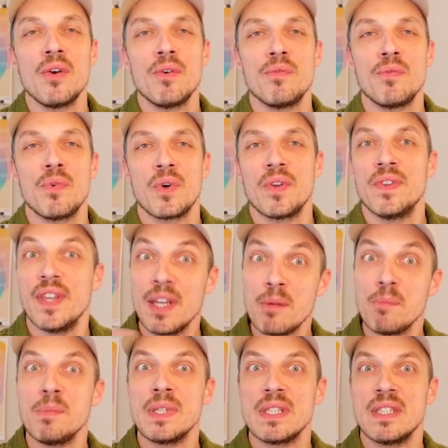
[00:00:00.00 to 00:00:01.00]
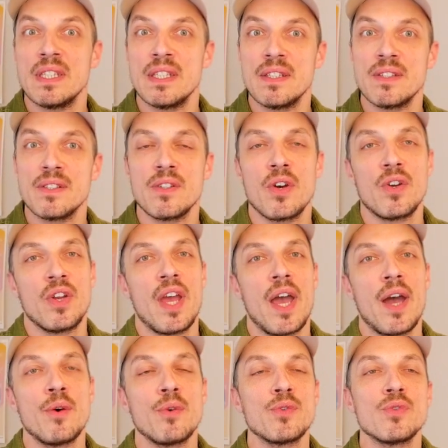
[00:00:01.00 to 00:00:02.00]
for their business on
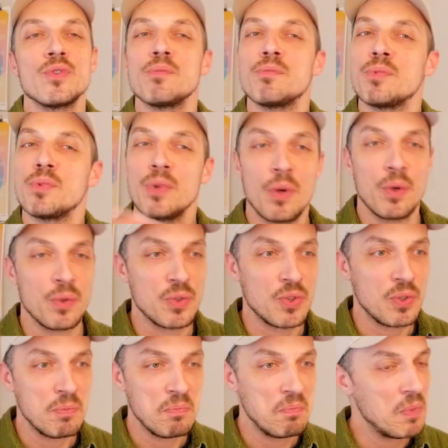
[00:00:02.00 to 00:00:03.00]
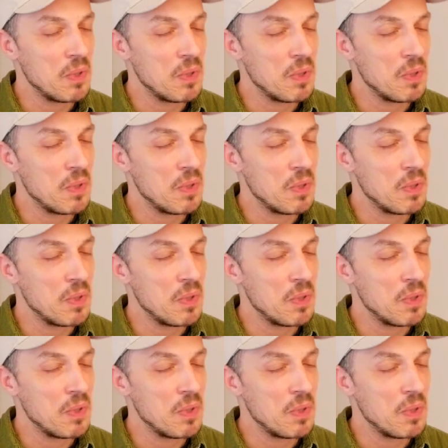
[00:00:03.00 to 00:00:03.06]
how to approach